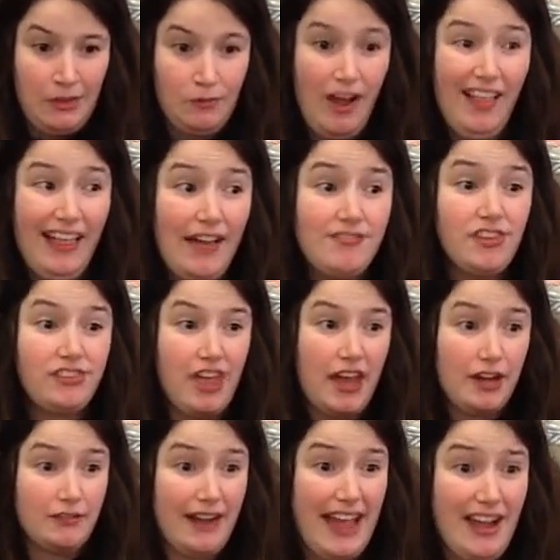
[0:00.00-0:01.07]
Well, I just
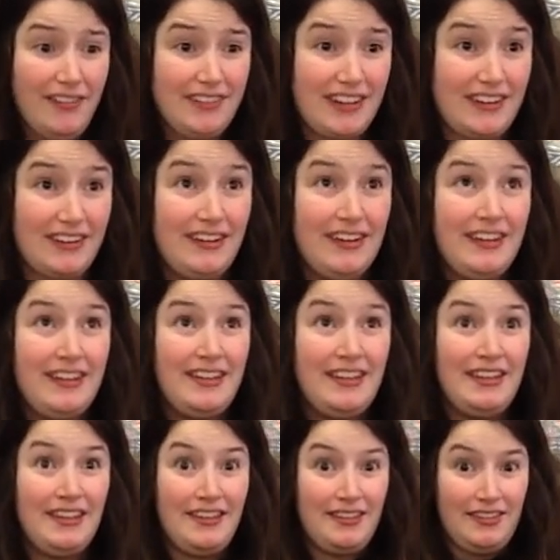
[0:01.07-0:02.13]
hung around and
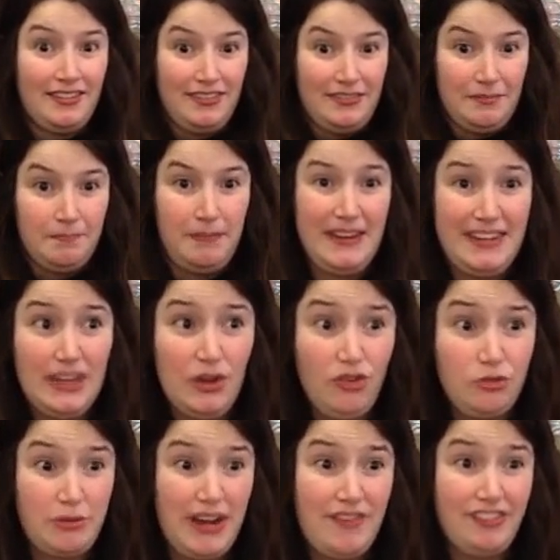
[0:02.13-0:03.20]
been
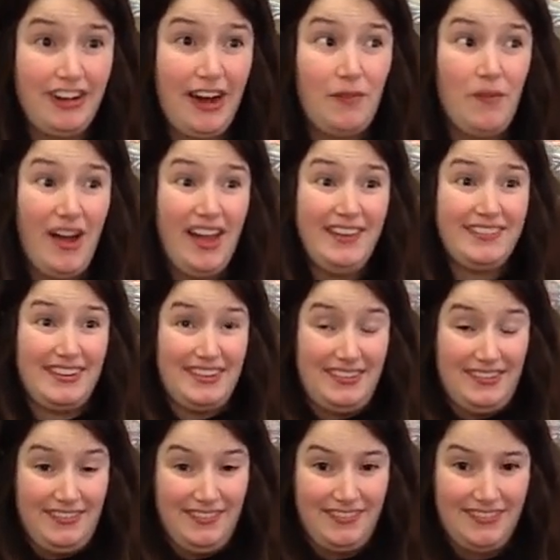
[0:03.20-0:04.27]
used whenever I want
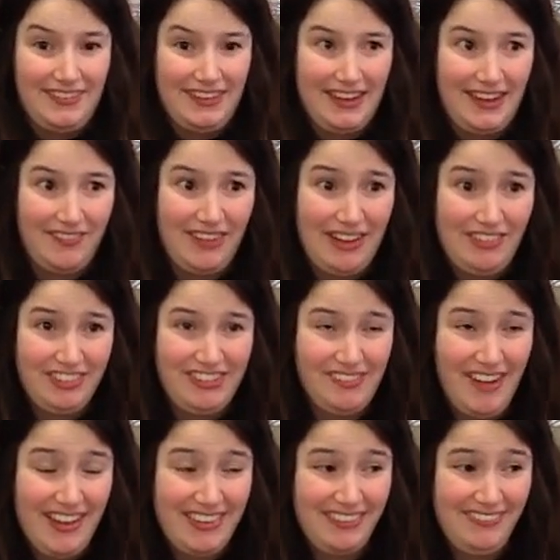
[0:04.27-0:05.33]
and whenever she
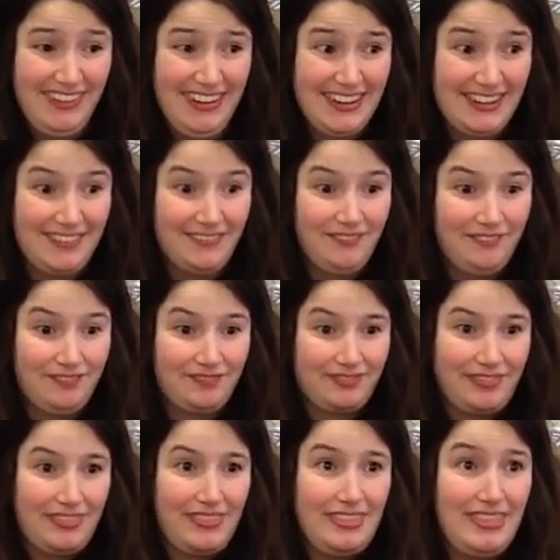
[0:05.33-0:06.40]
wants me, and
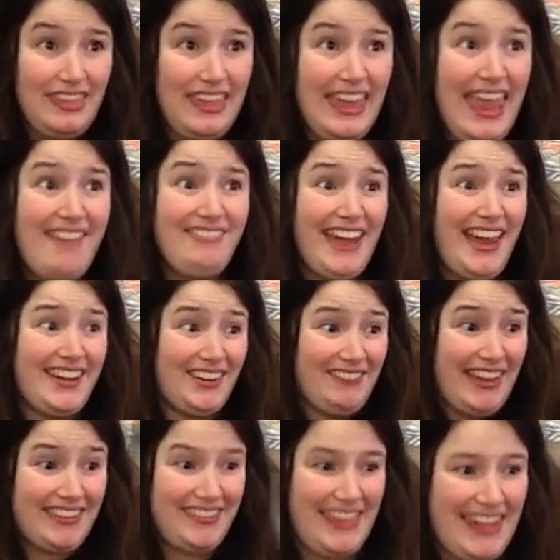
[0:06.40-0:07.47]
I haven't had to go
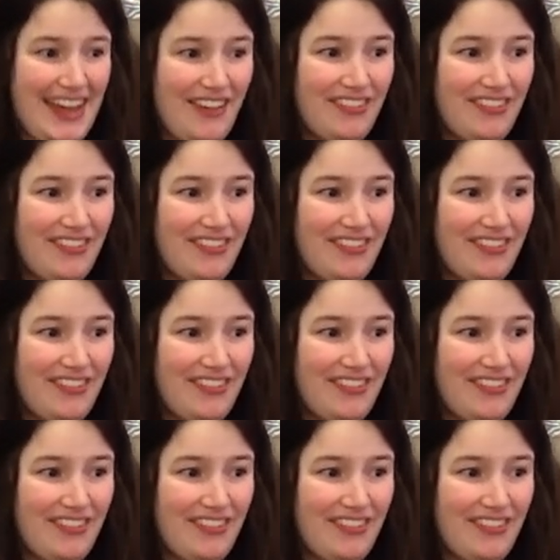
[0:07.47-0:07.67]
back to that